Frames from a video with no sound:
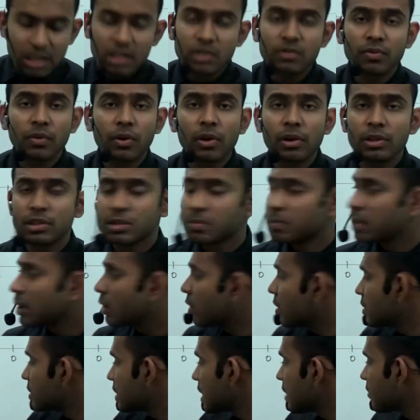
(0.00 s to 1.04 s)
is false,
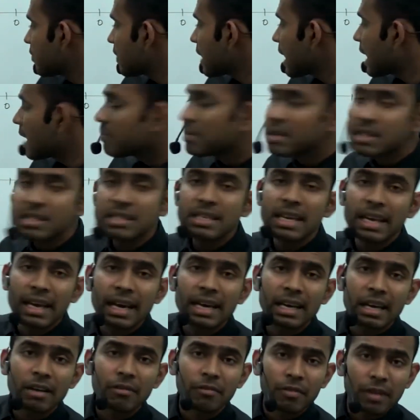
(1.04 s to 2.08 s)
because if m is
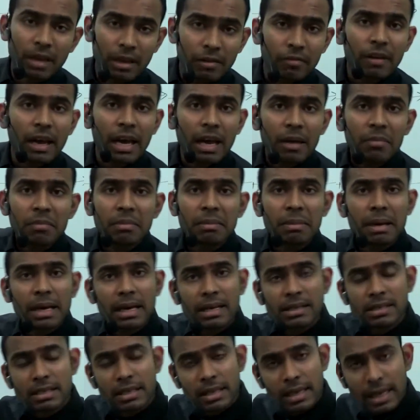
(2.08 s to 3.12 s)
negative,
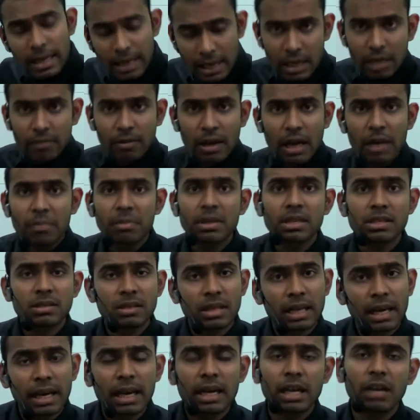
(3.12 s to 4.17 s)

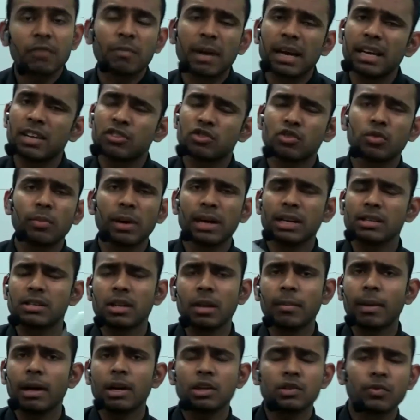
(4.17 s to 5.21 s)
minus 2, minus 3,
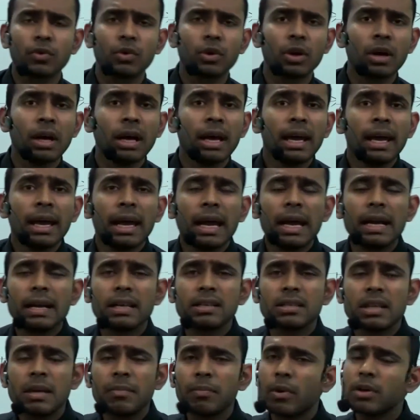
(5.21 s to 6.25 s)
minus 4, it
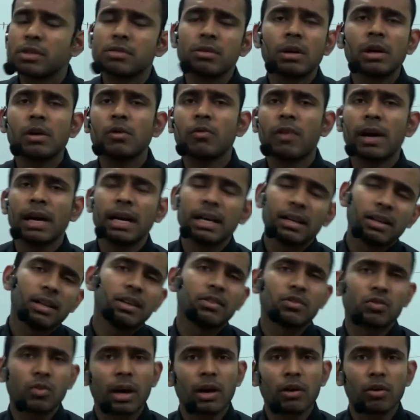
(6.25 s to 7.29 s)
is impossible to find the
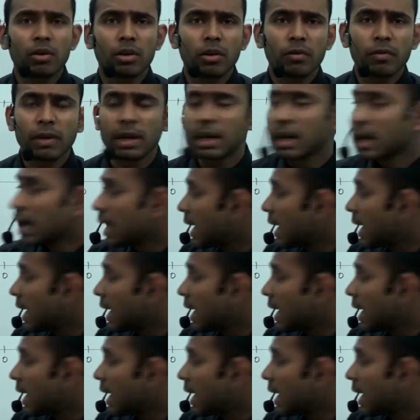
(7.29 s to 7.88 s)
square root of it,